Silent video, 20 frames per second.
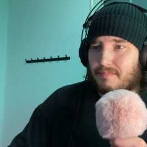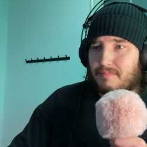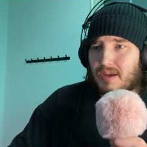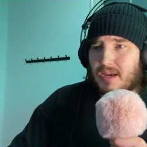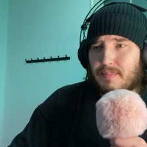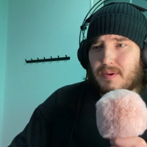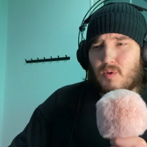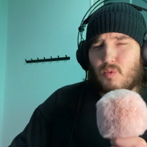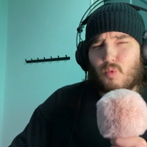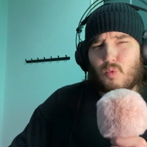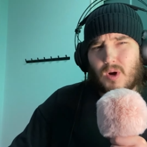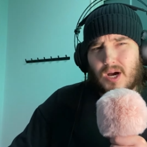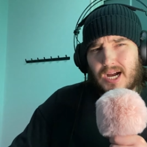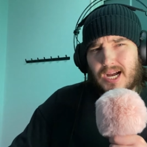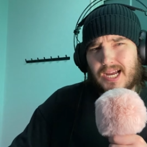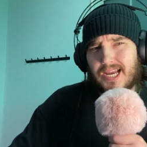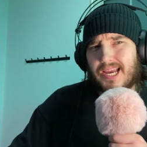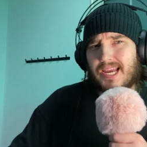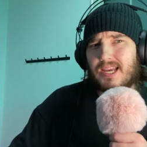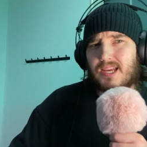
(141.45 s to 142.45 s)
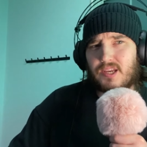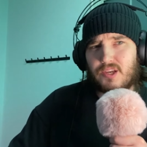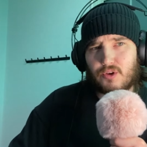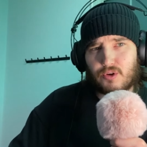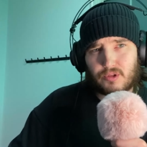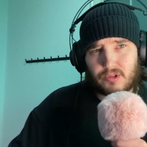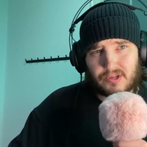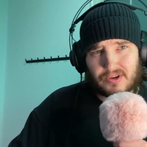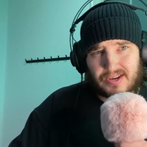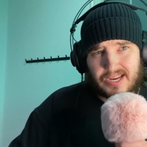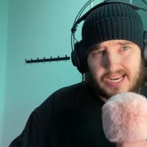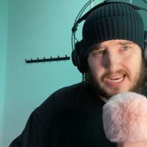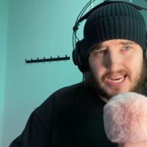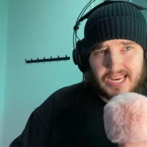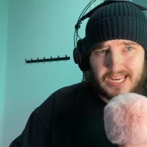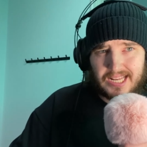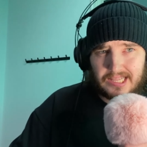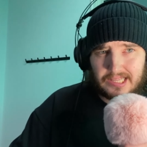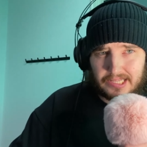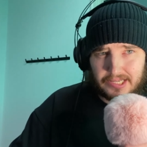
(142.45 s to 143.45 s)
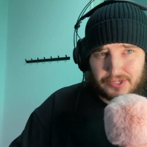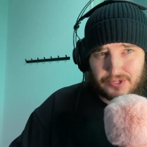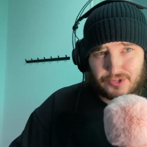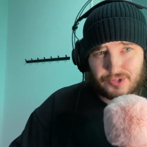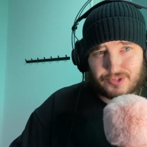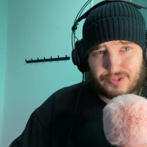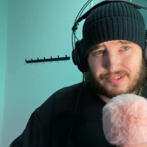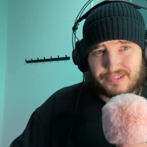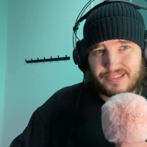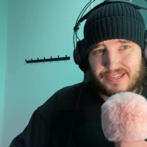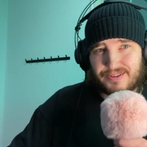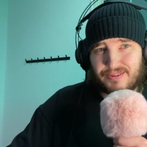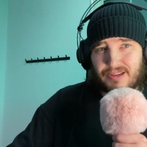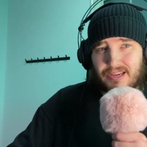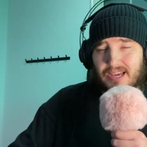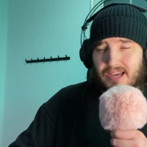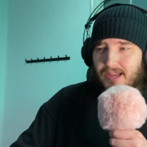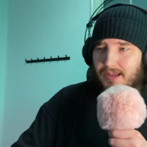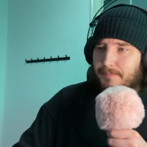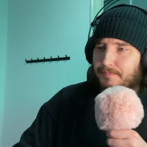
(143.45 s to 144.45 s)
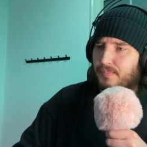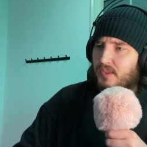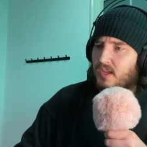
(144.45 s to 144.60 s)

maybe why you're learning English, okay?